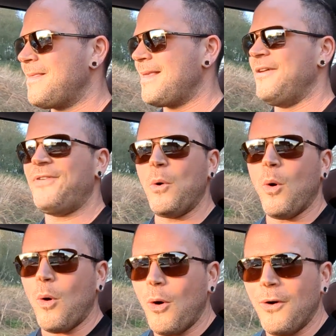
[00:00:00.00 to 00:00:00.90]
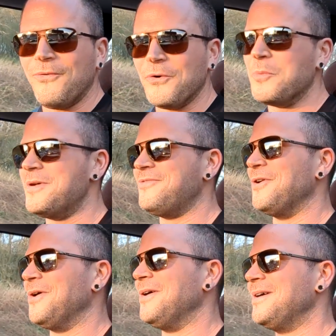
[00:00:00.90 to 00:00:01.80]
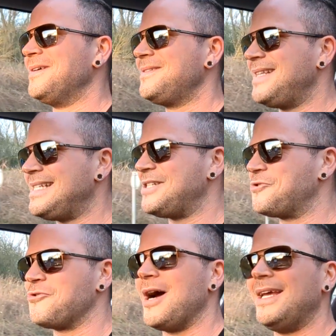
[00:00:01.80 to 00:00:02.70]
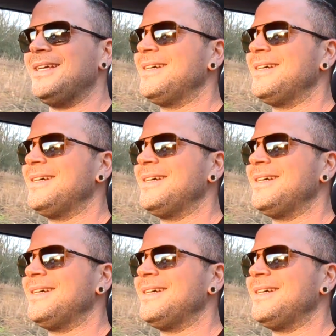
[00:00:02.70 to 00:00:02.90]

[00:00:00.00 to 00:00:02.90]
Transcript: It felt awful before. This is great.